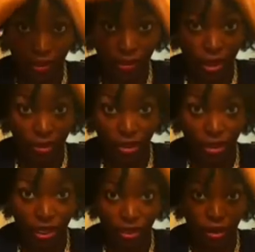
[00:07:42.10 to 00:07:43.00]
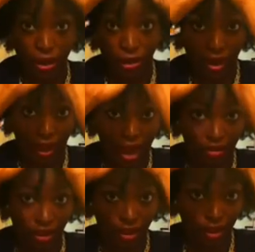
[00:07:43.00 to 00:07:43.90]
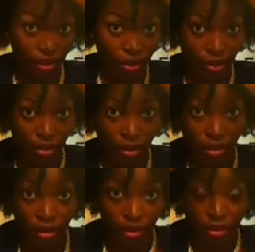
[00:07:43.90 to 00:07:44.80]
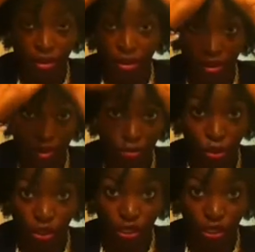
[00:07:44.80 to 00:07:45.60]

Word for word: So I'm a stickler about having moist